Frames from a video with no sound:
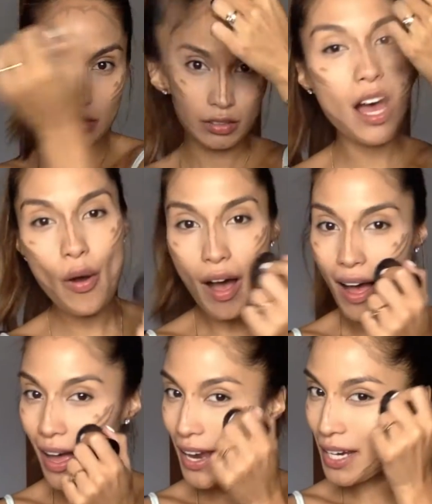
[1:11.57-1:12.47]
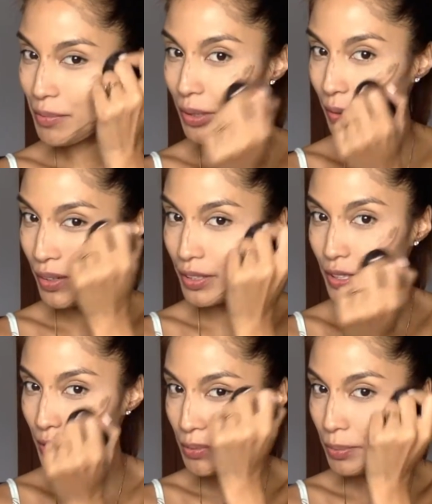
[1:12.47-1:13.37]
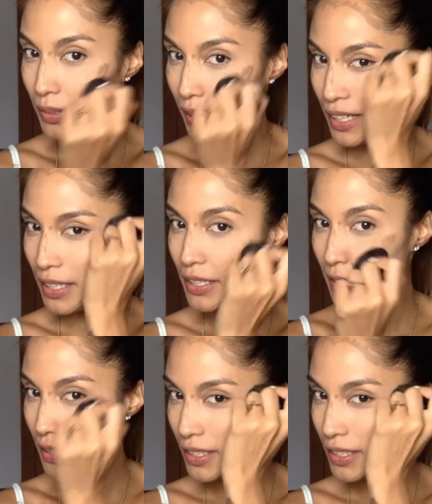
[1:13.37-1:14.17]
Now I am going to blend